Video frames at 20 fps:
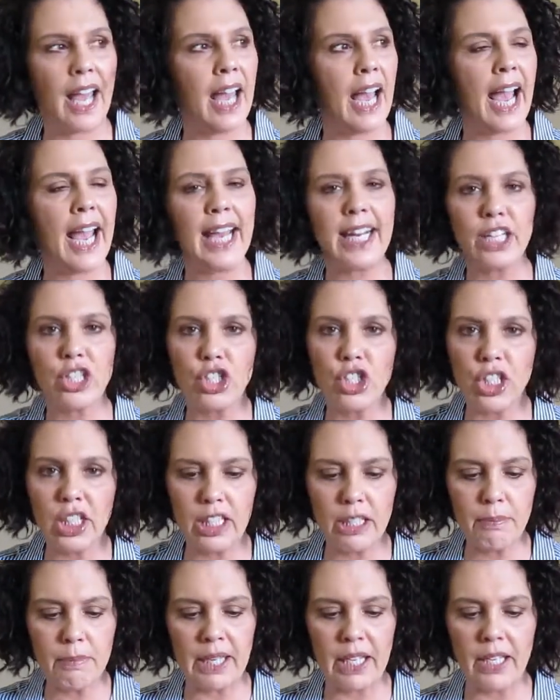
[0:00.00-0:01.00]
I had a
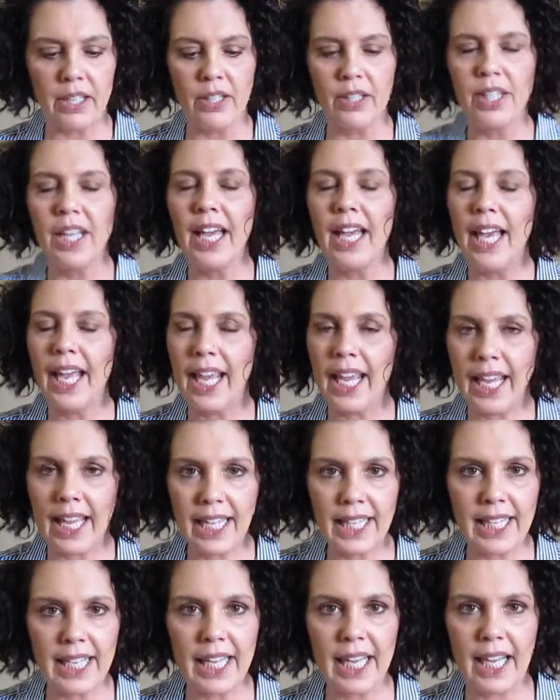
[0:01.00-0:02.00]
cheat meal
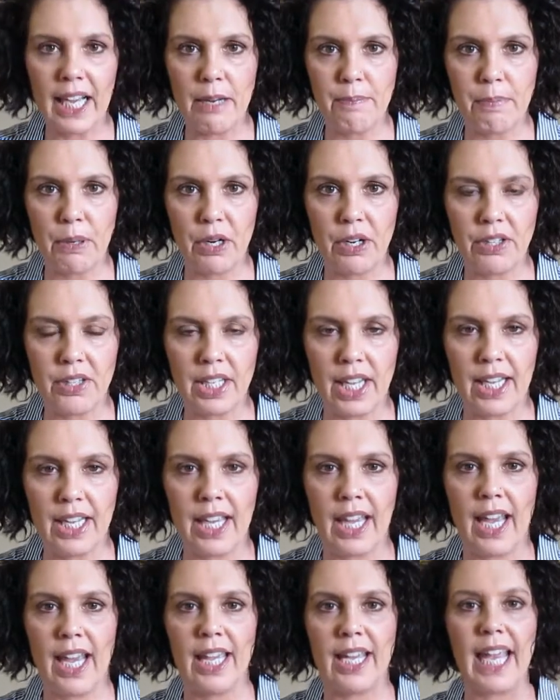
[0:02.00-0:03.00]
and I had birthday
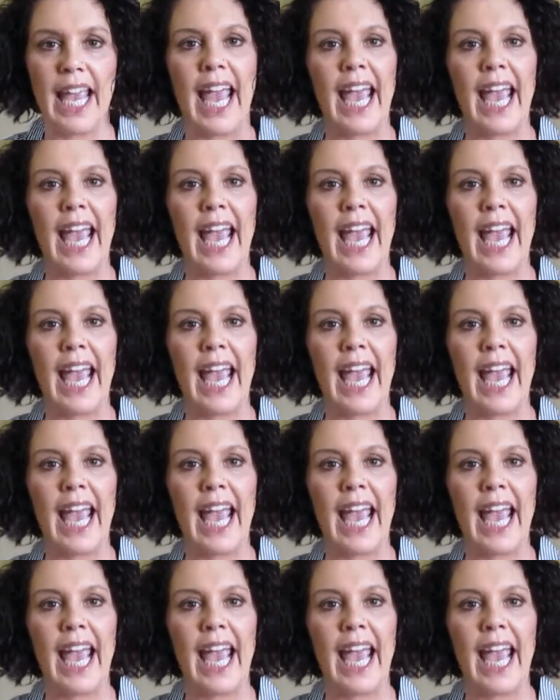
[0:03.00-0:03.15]
cake,